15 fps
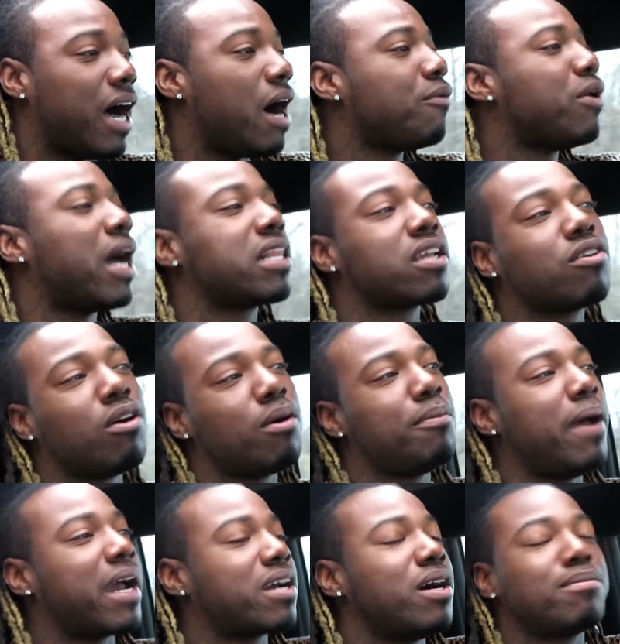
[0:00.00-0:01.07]
I would have to go
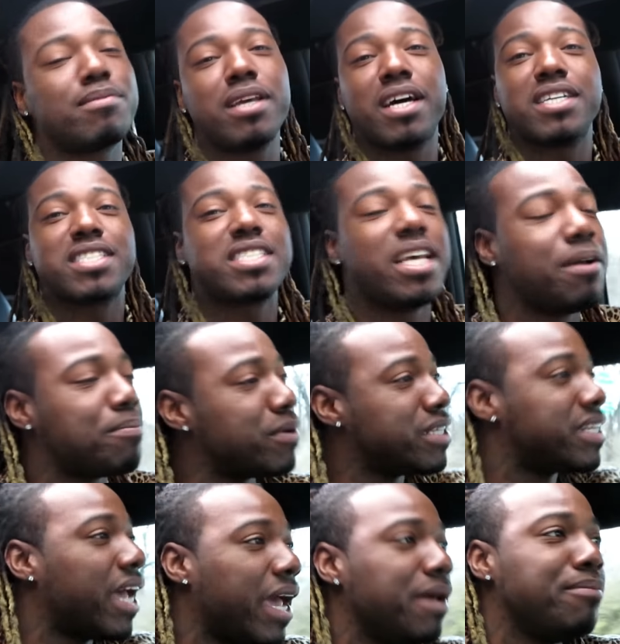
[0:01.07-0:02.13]
back up there a separate
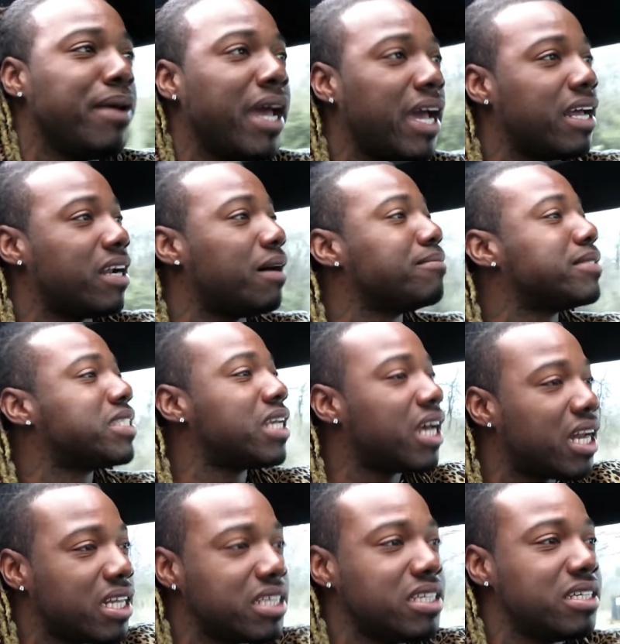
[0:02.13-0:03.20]
day, man. I'm
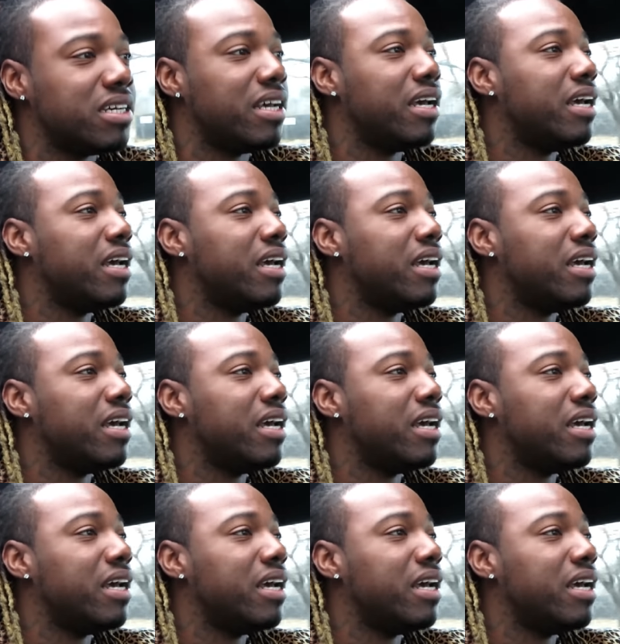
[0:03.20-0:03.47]
telling you.